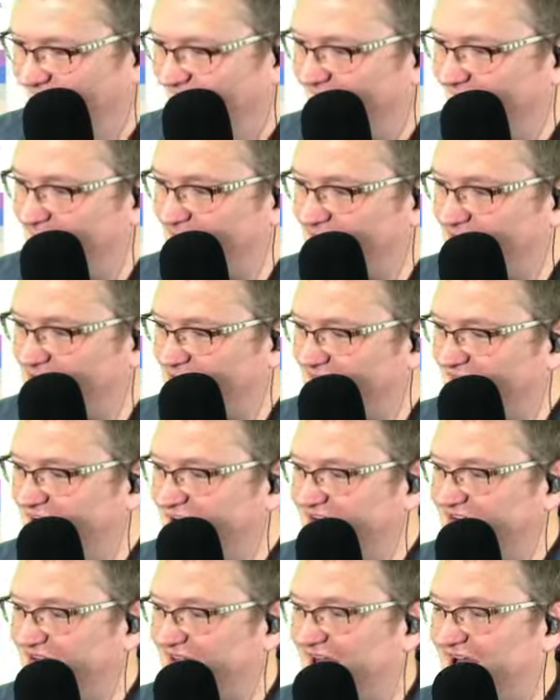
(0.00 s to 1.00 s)
I
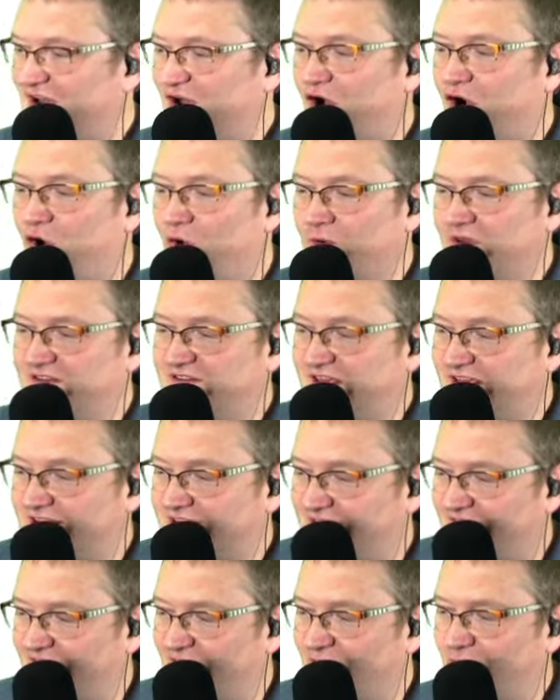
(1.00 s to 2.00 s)
related to... I always get
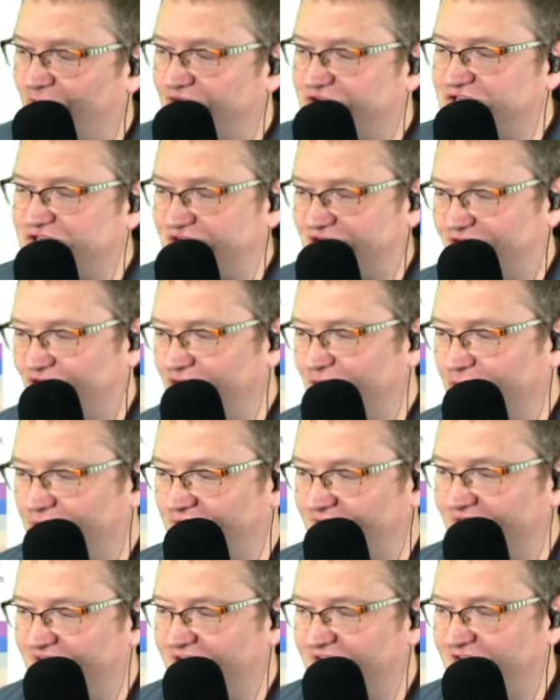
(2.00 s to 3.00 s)
that question. Are you
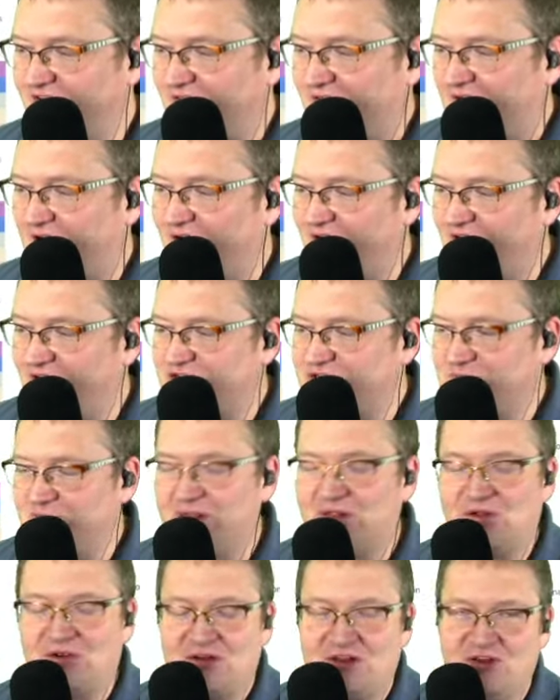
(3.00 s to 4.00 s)
related to Larry H.
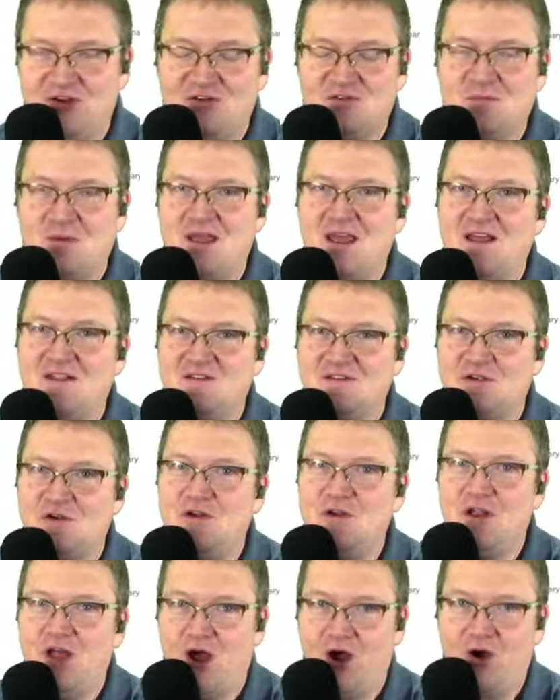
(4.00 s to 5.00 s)
Miller? And here's my answer.
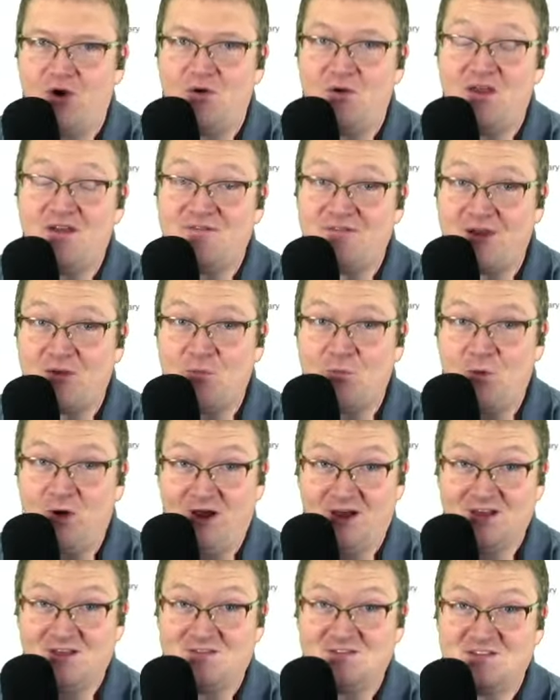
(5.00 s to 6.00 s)
No. If I
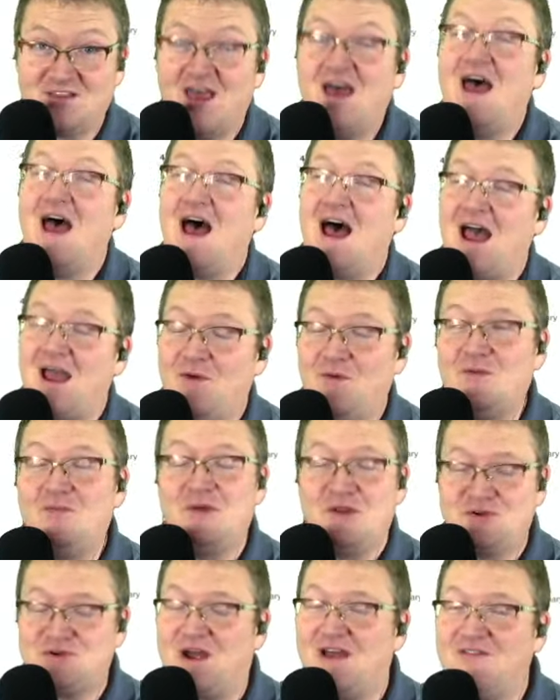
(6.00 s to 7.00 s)
was, I would
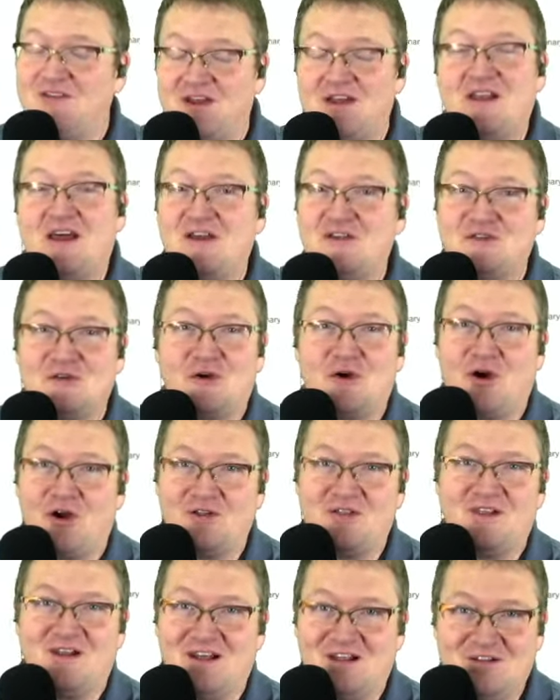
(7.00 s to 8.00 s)
be driving a nicer
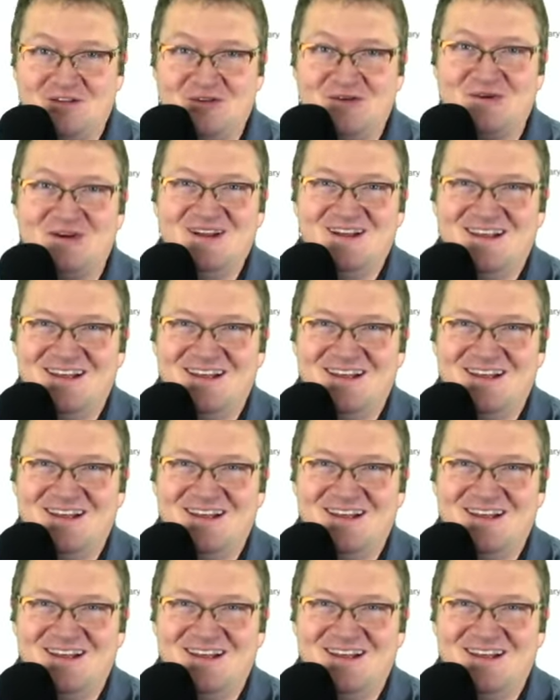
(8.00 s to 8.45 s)
car than I do.